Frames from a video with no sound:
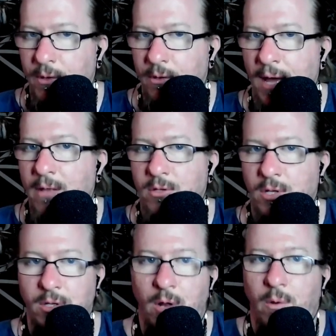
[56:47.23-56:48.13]
that,
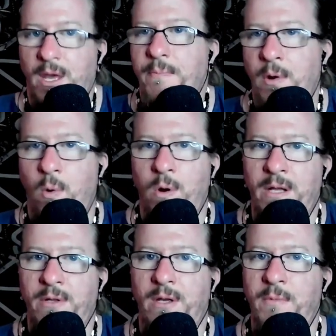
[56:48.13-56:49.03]
you know, keeping order
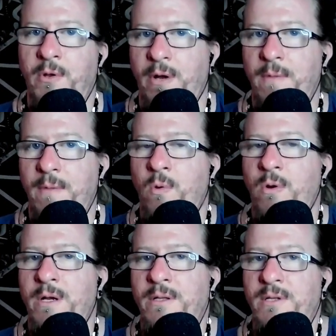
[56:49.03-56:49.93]
in the community, or keeping
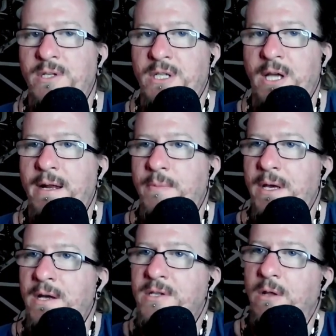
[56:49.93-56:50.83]
order in the society.
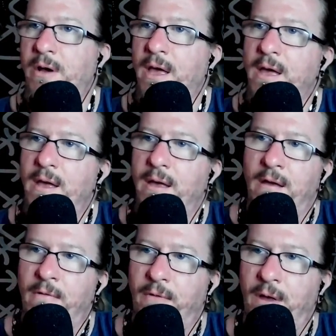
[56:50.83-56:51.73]
Because look,
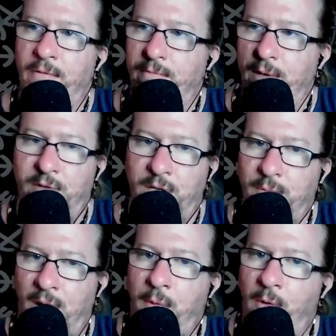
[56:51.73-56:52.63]
if, if, if Jim
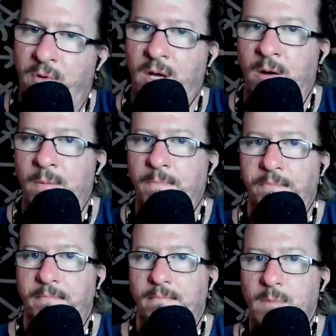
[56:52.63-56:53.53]
Bob over here
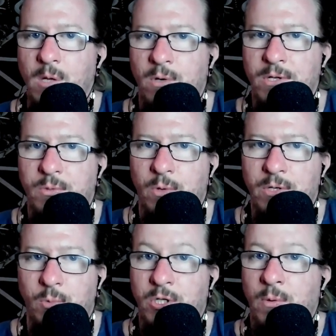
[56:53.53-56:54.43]
was,
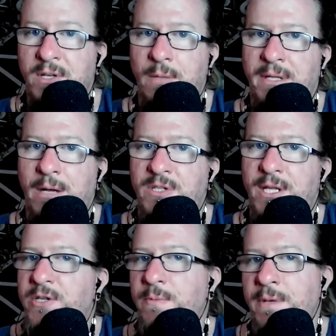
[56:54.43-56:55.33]
was, was doing something that was
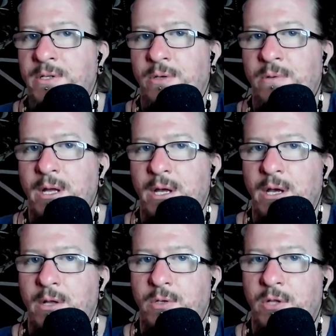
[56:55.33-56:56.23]
detrimental
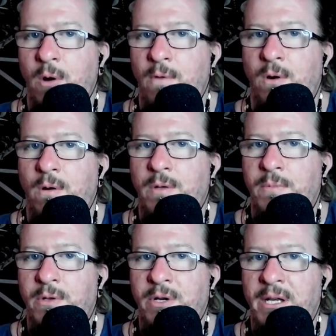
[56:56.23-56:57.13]
to the overall
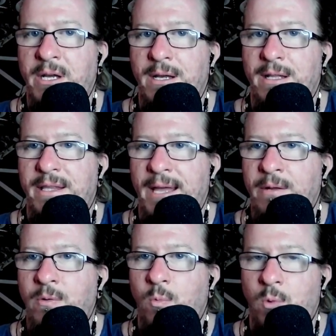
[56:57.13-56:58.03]
community,
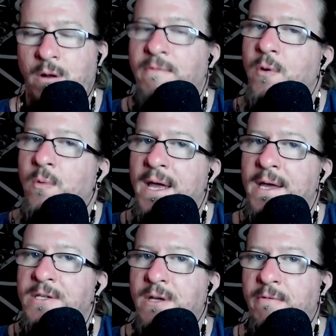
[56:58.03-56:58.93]
then one of the
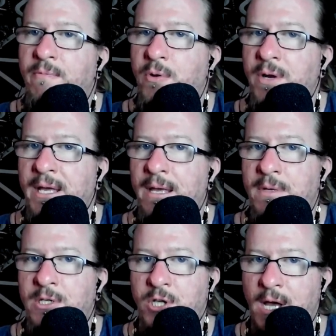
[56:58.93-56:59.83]
ways of putting him
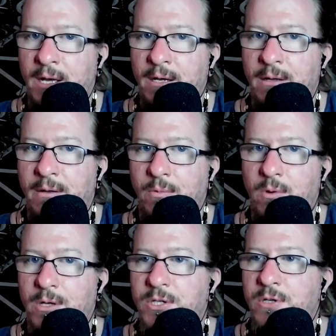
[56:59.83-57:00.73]
in check
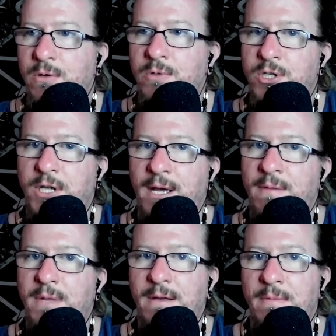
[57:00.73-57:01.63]
was to
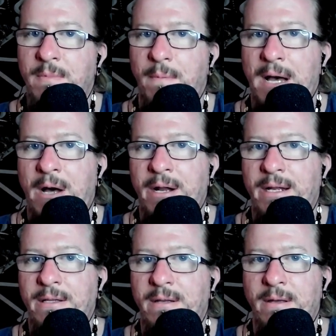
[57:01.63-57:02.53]
shame him about it
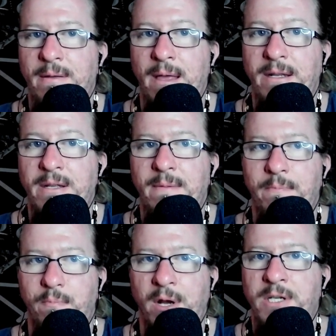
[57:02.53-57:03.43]
and to and to
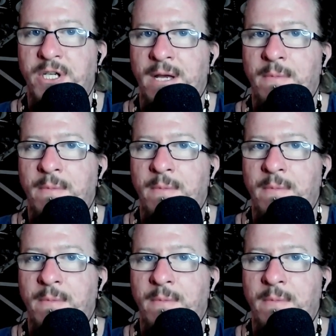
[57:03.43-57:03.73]
bring shame